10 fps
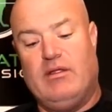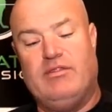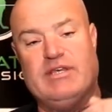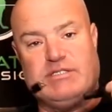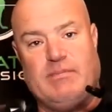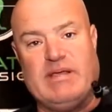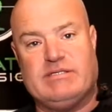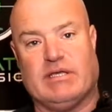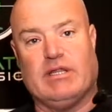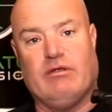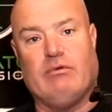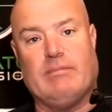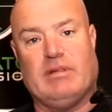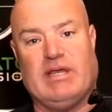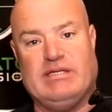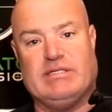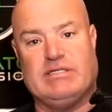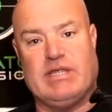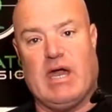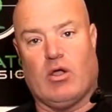this basically
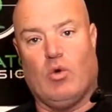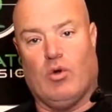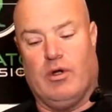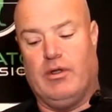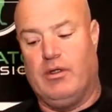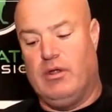replaces that cord